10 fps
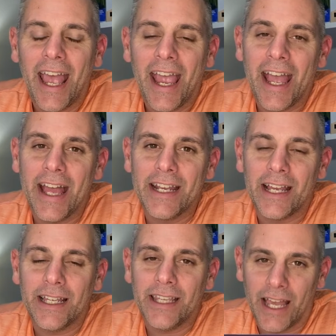And
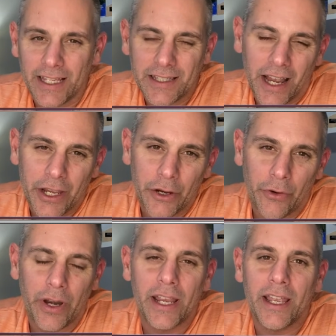yes, I
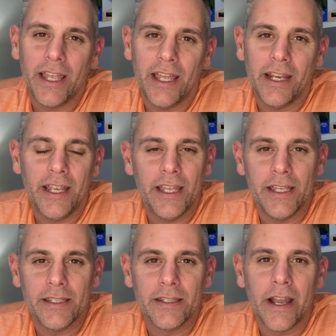agree, it
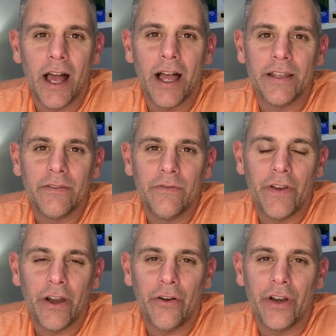is not
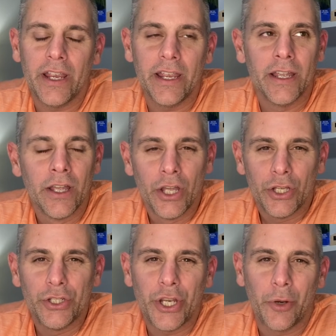very
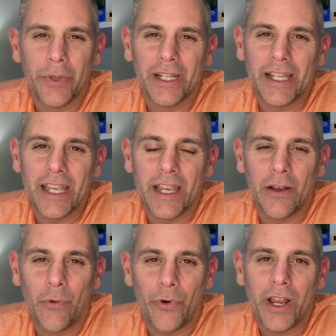gentlemanly
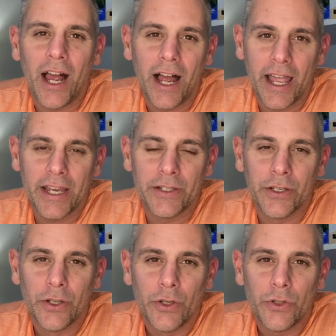or kind
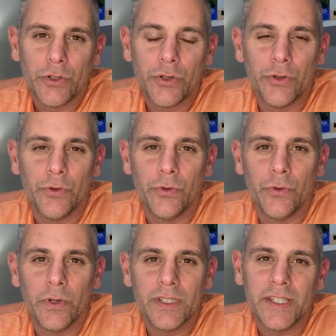
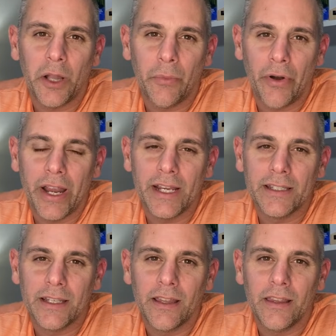to
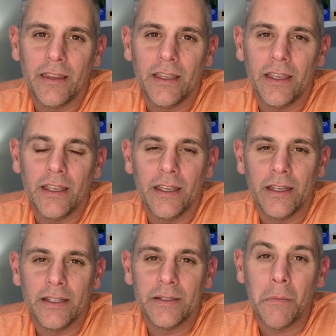celebrate
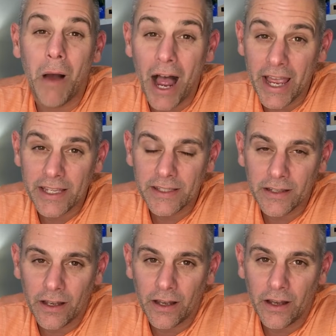the demise
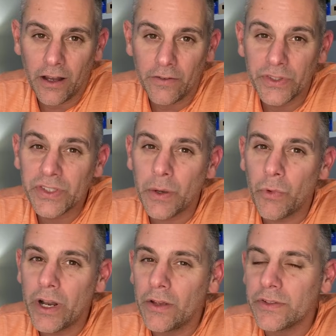of
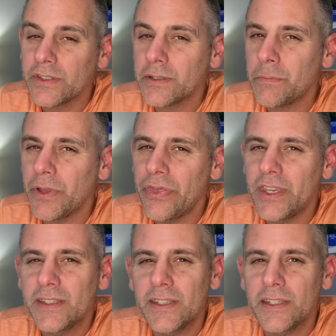someone else, but
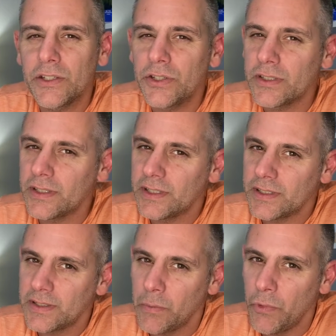this isn't just a
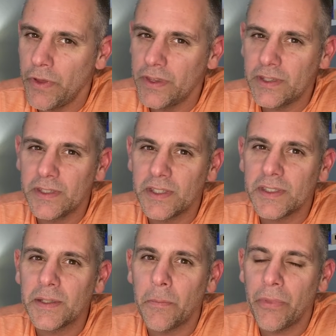someone, this is a
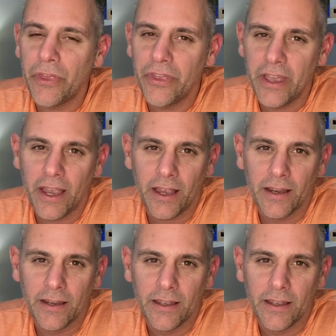something.